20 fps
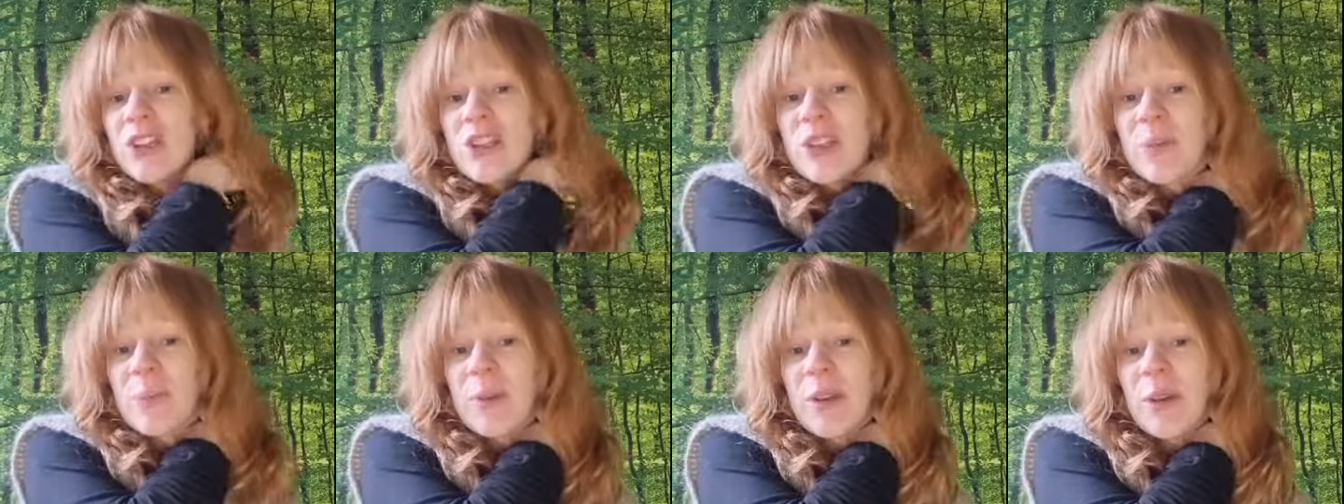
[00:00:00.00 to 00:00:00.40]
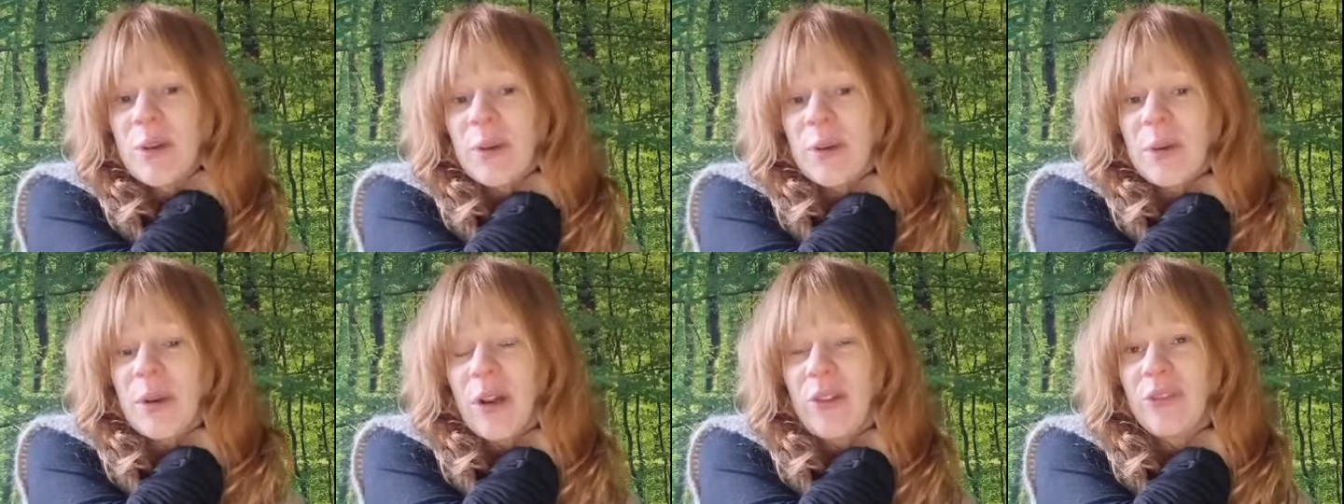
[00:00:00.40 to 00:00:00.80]
or just a
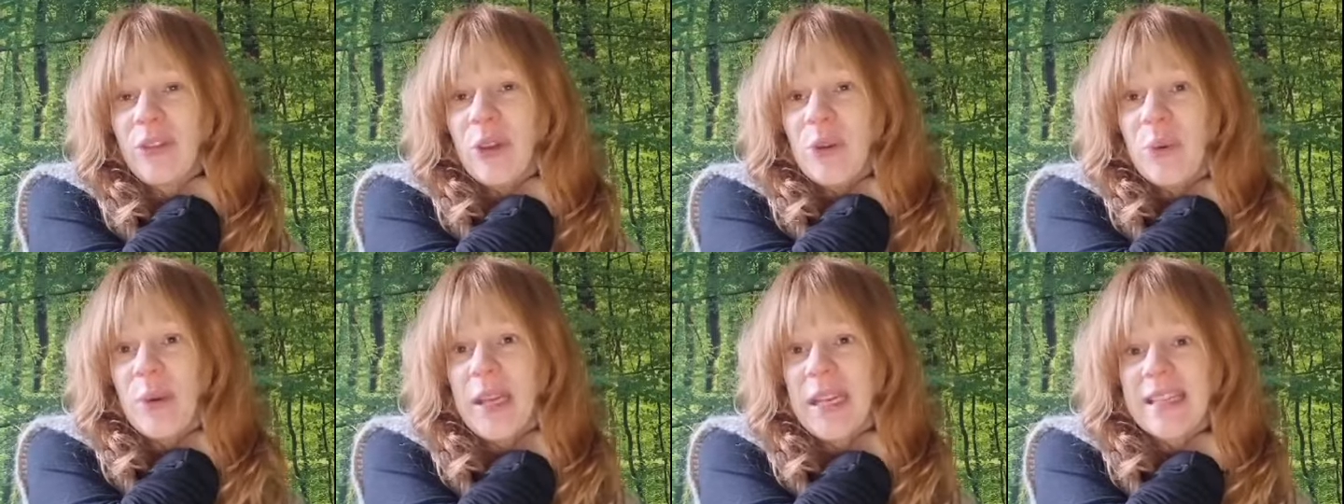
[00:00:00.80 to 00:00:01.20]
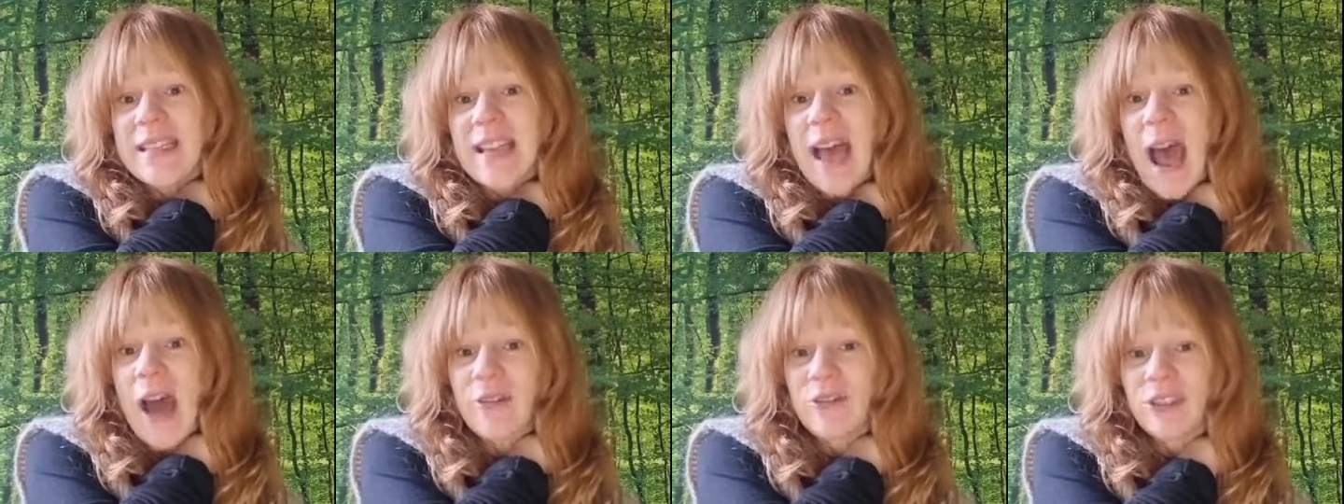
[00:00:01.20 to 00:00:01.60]
few
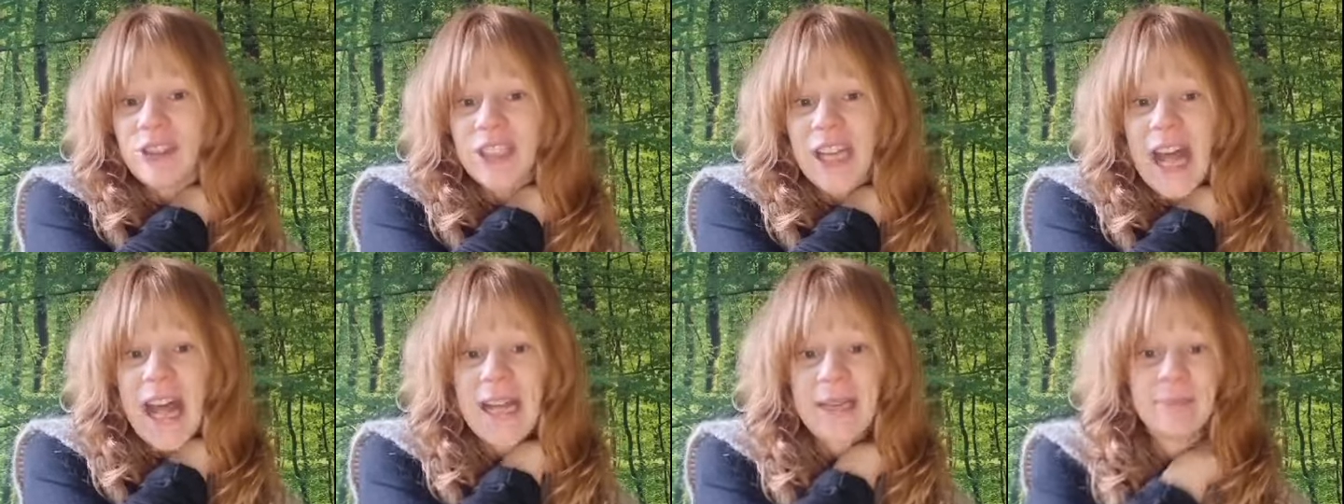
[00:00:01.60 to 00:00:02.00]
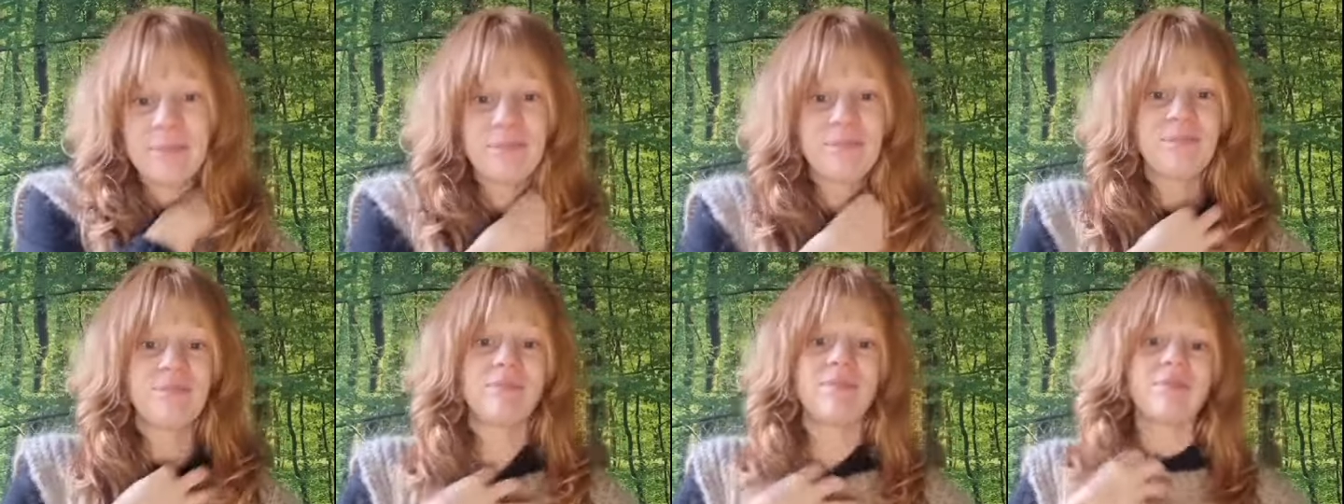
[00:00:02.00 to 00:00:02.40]
weeks after that.